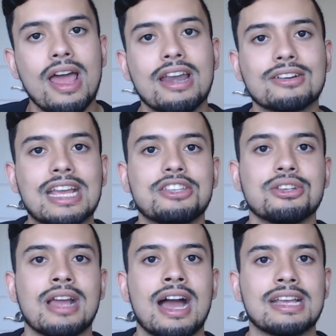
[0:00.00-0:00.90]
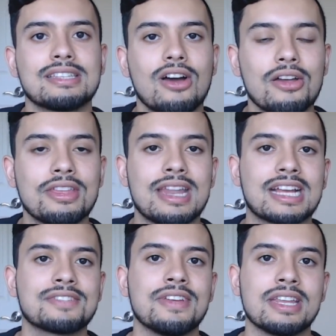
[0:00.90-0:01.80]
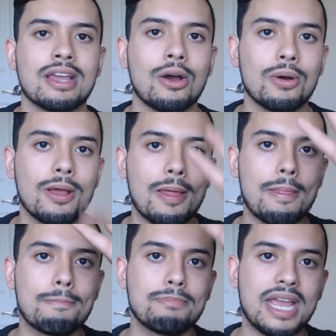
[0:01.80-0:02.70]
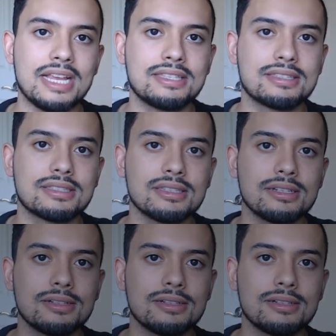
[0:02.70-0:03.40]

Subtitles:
and I'll catch you guys on the next video. Peace.